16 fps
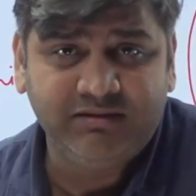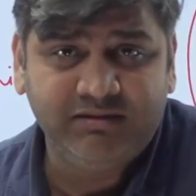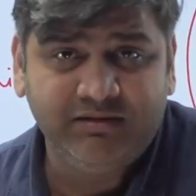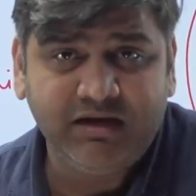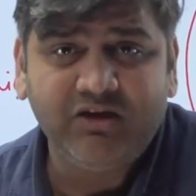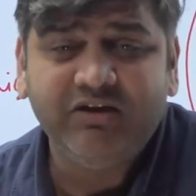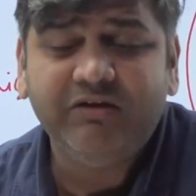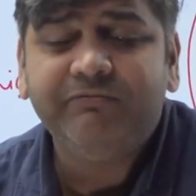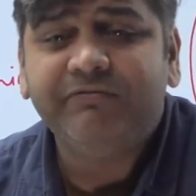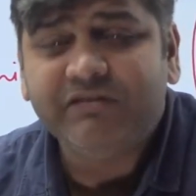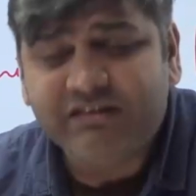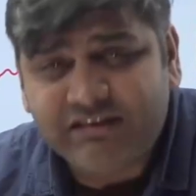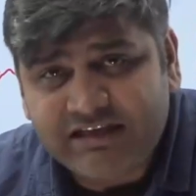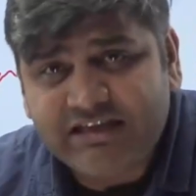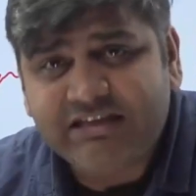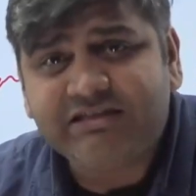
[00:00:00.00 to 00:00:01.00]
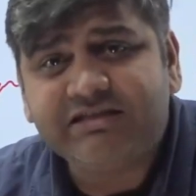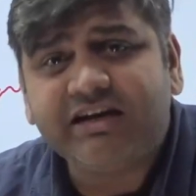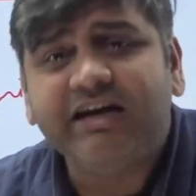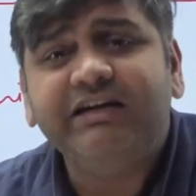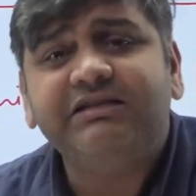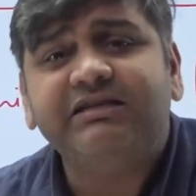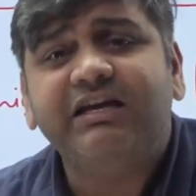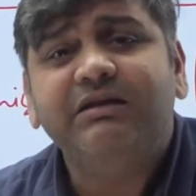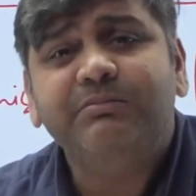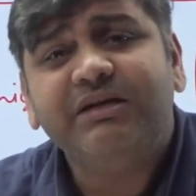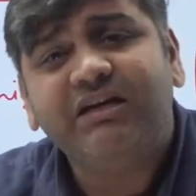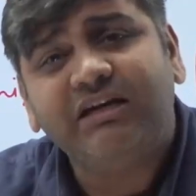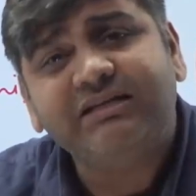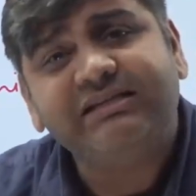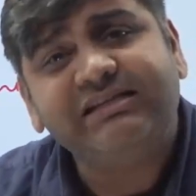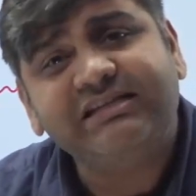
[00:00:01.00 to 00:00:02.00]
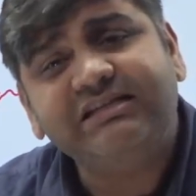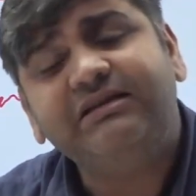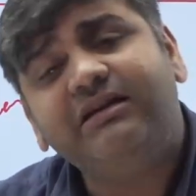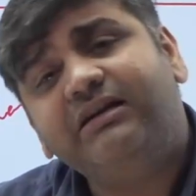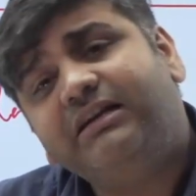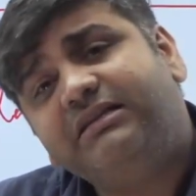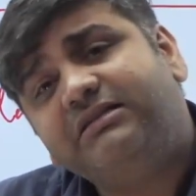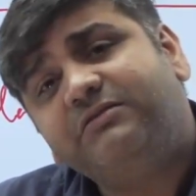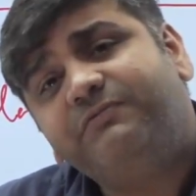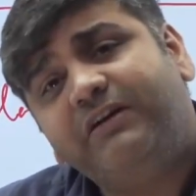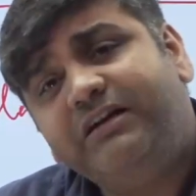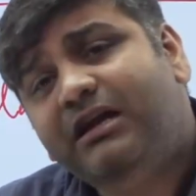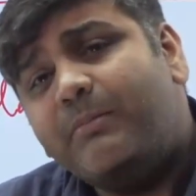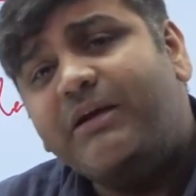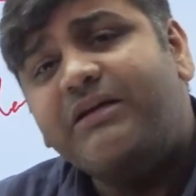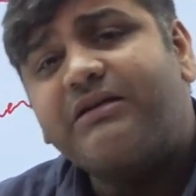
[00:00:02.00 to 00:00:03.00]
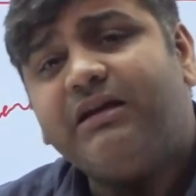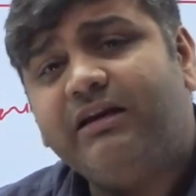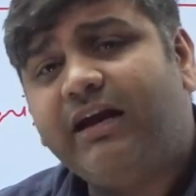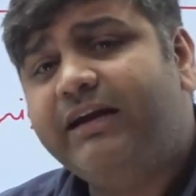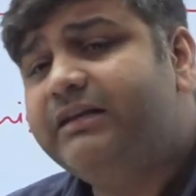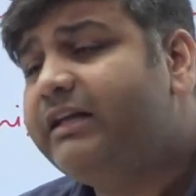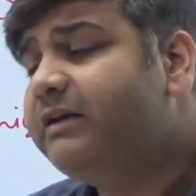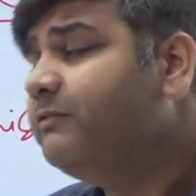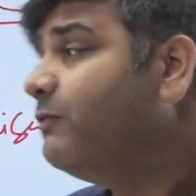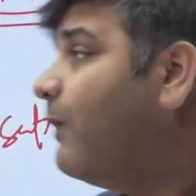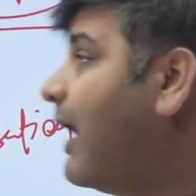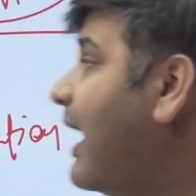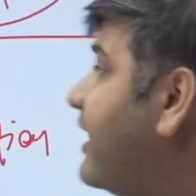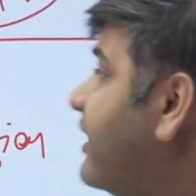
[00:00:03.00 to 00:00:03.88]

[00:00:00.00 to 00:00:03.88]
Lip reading: Now, if these rights can be considered as a fundamental right, then why